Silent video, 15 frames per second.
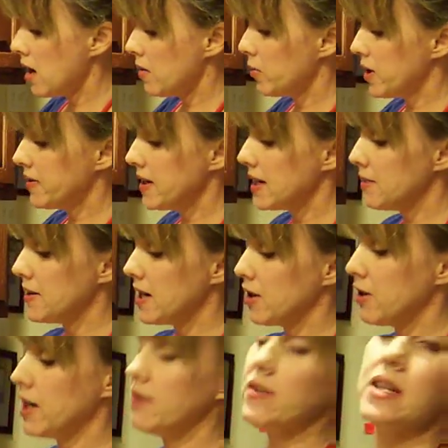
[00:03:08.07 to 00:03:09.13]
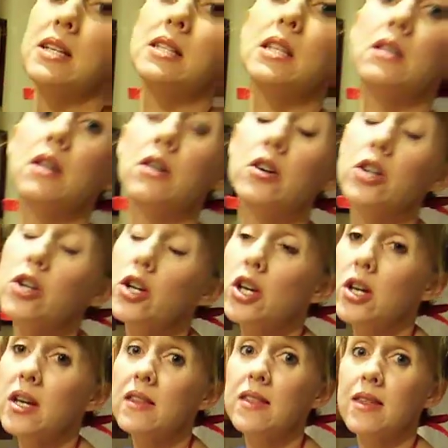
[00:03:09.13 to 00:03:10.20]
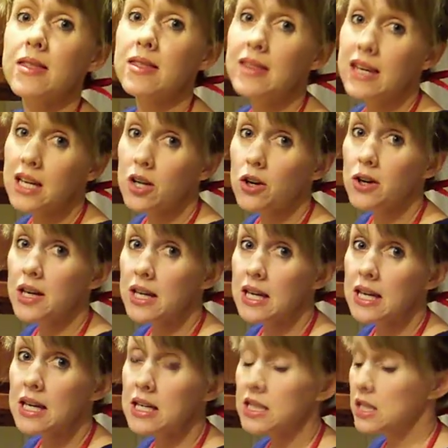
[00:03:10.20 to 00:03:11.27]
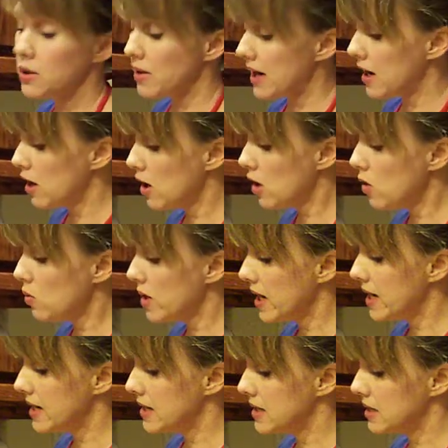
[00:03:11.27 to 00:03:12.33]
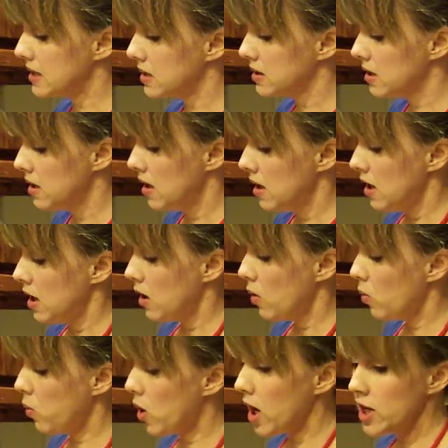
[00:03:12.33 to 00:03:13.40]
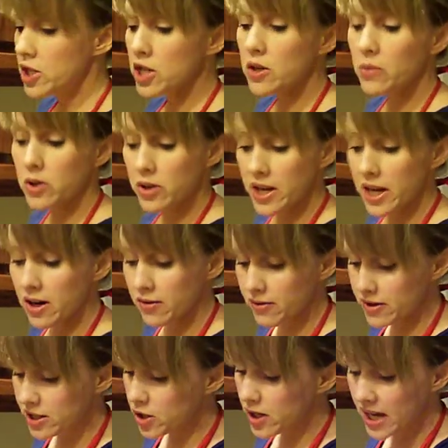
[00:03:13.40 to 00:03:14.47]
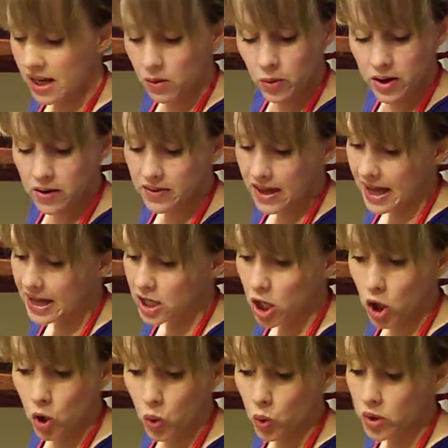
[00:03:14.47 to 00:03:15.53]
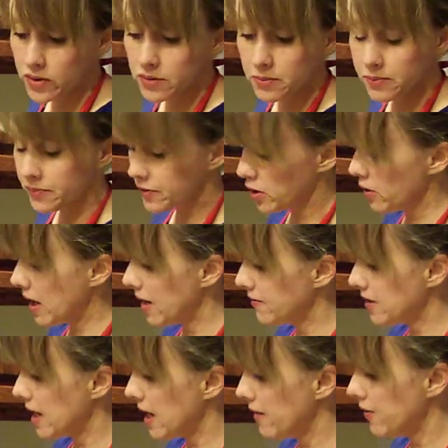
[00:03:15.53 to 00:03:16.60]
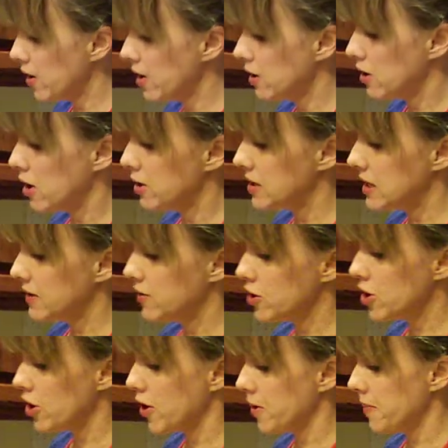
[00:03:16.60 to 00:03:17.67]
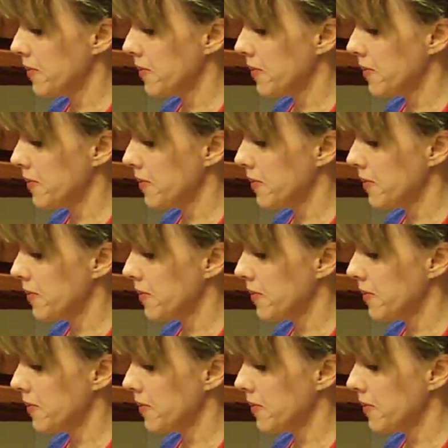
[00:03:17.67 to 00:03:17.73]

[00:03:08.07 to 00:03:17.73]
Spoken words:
One thing about gravy is the longer you cook it, the thicker it gets. So I always watch it real carefully. You can't wear that. No, you have to have on a long sleeve shirt.